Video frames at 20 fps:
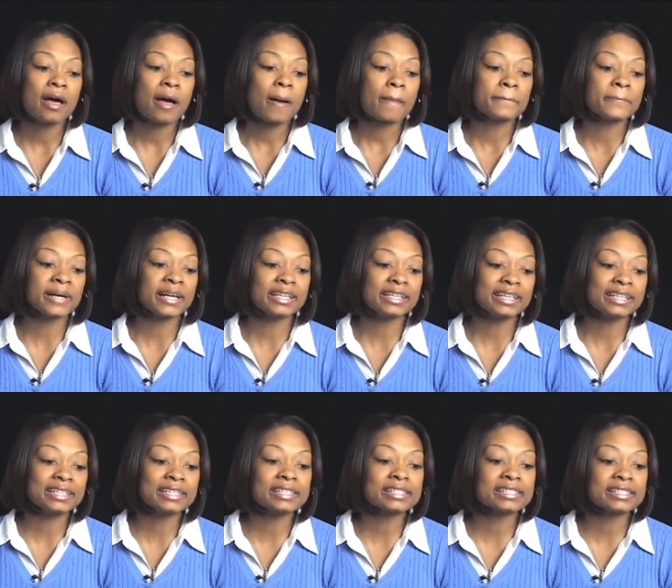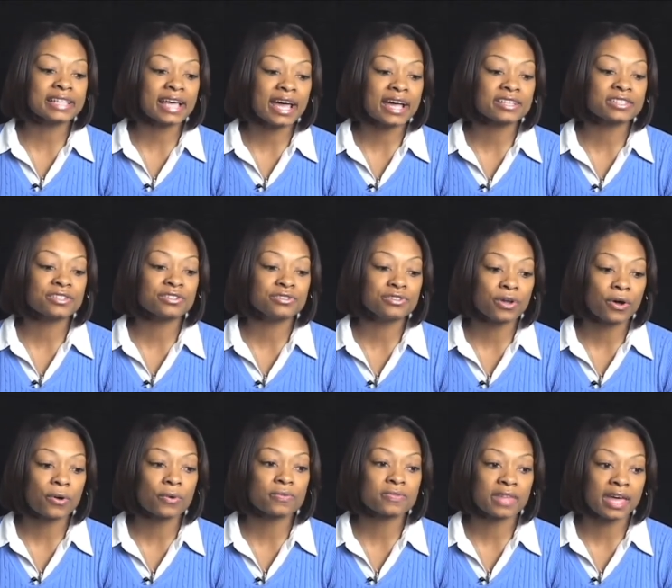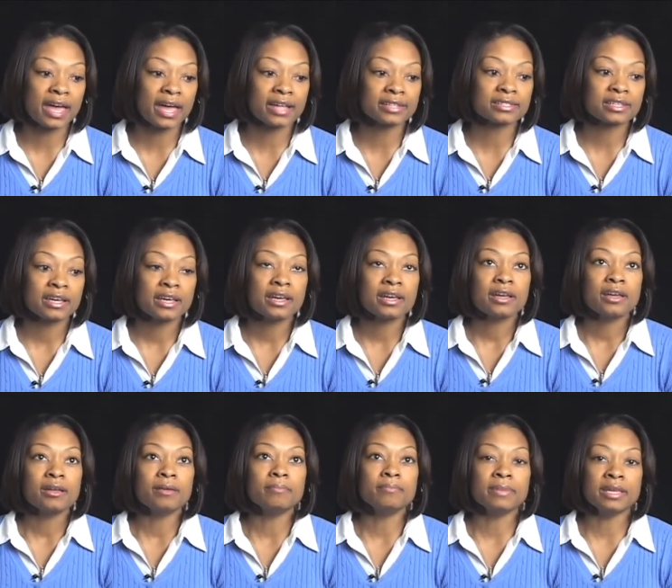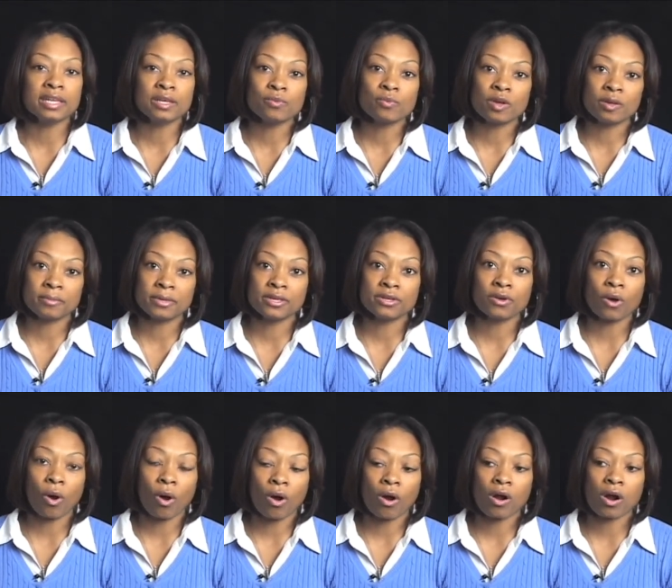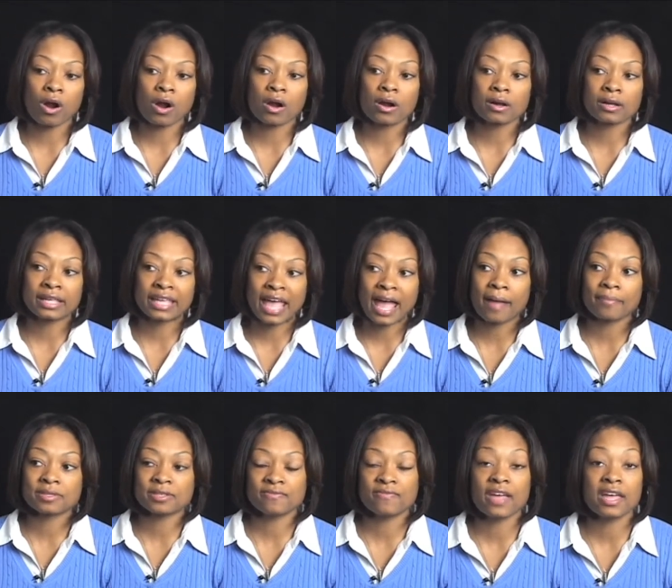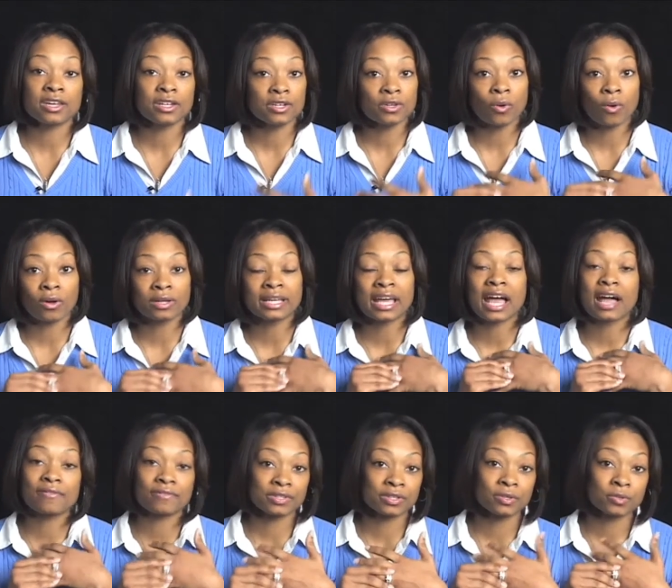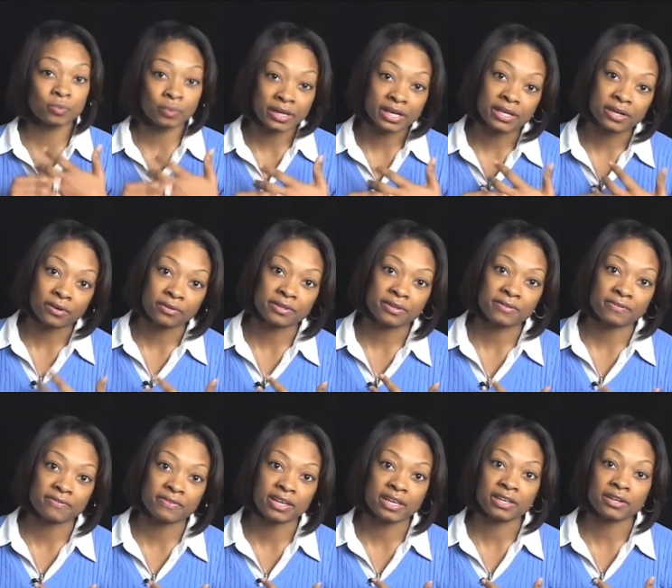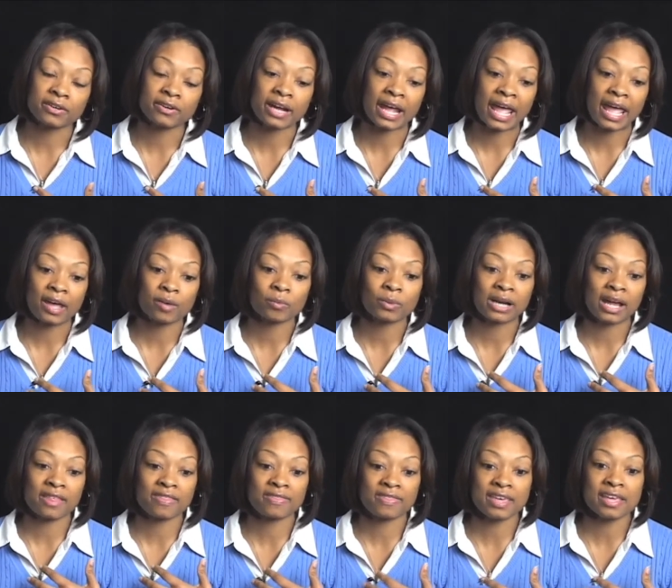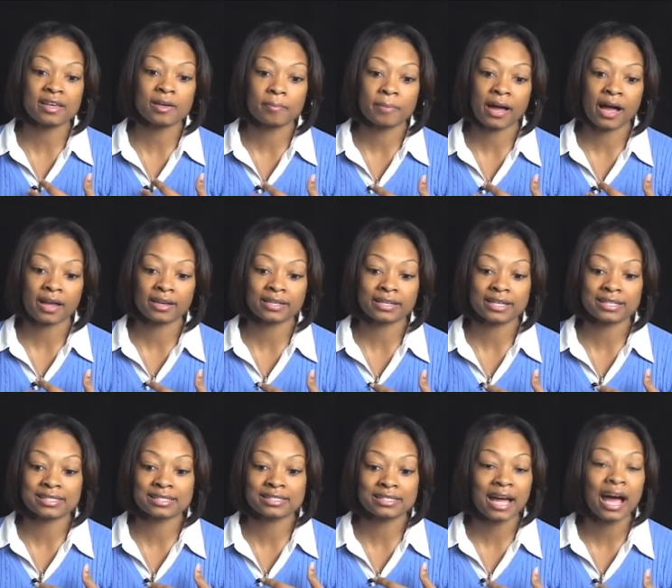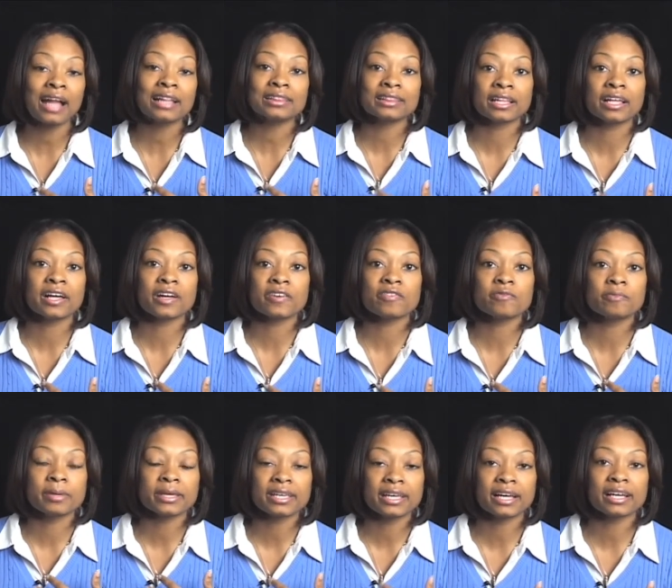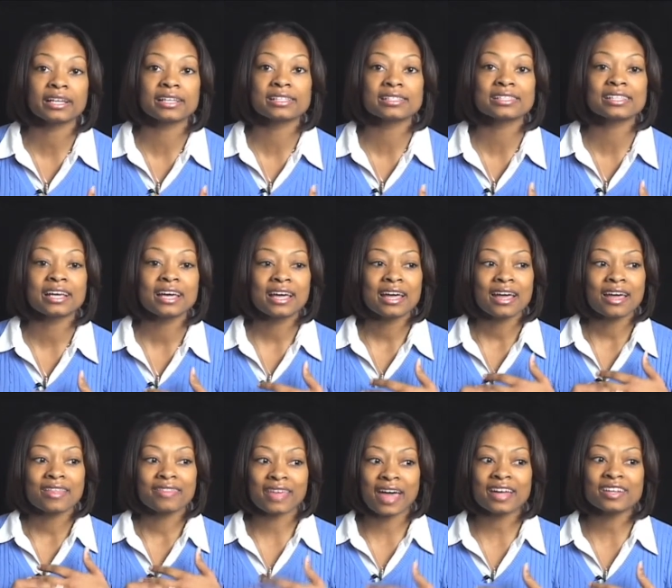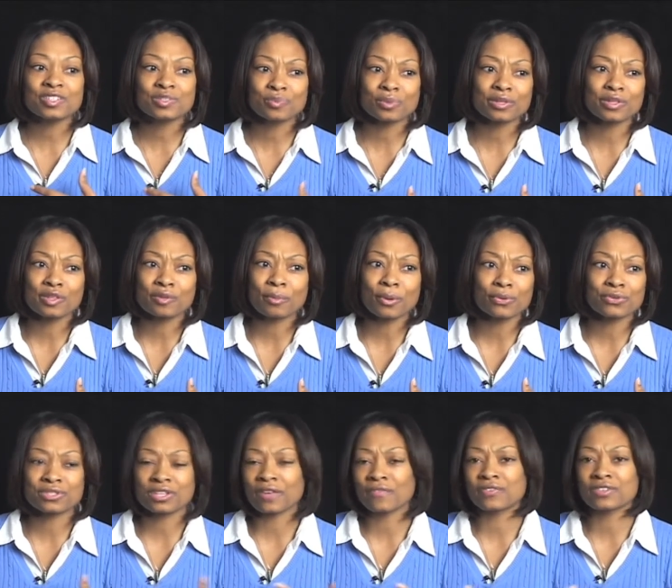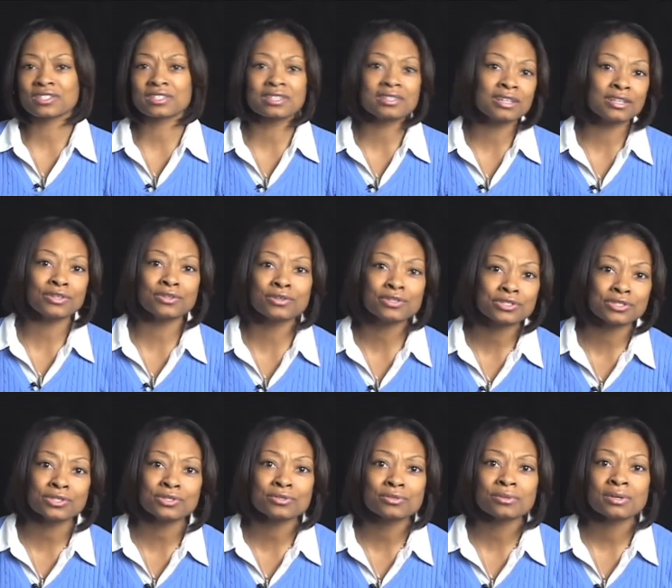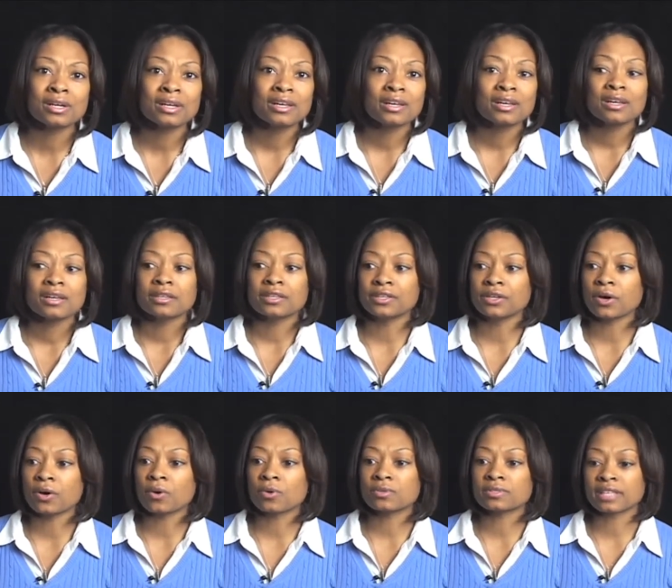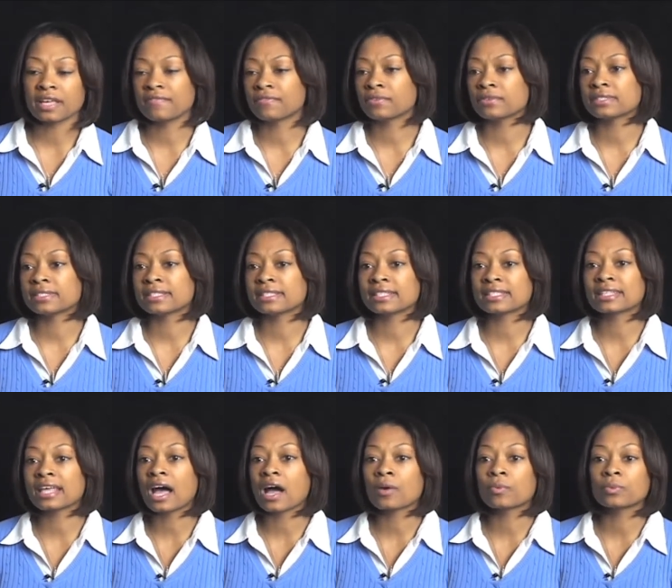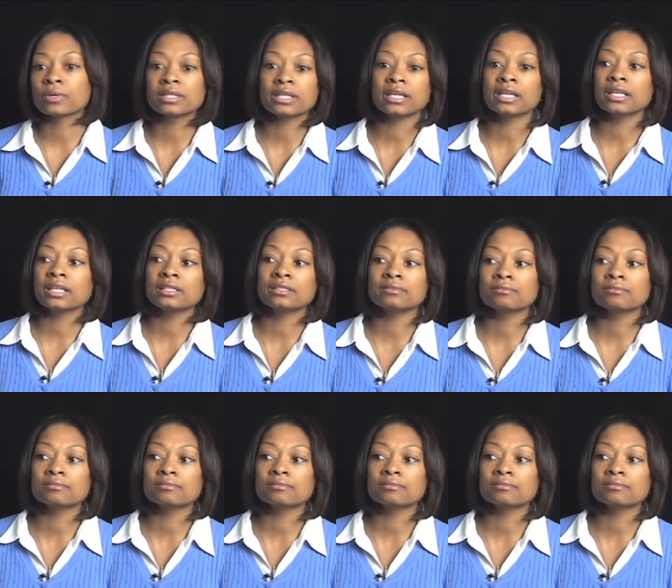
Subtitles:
But it is sad to know that many women are captivated on having a ring on their finger. And when I think about it, it's not love, because that is really the most selfish thing that you can do. You know, say for instance, this guy really